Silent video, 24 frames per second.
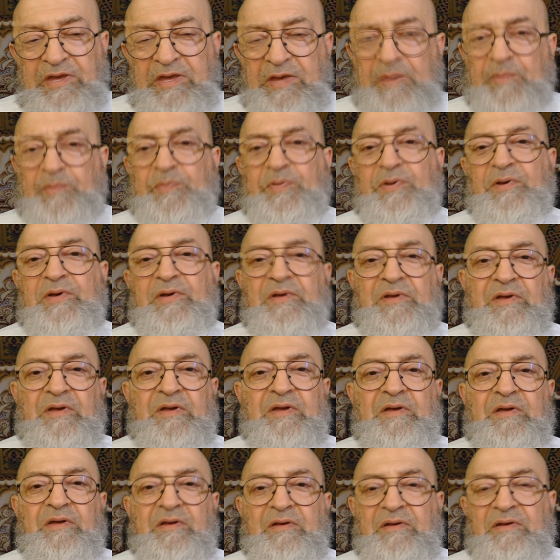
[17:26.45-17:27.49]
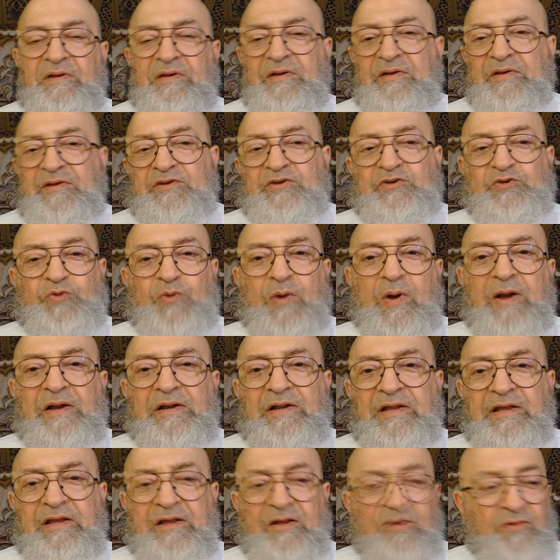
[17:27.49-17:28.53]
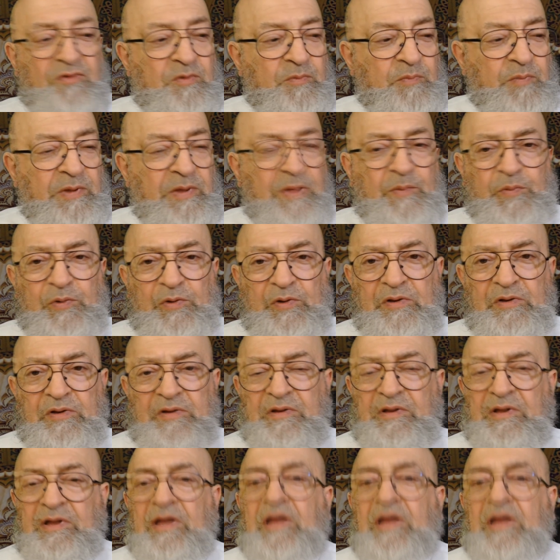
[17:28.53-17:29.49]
keep struggling on the people,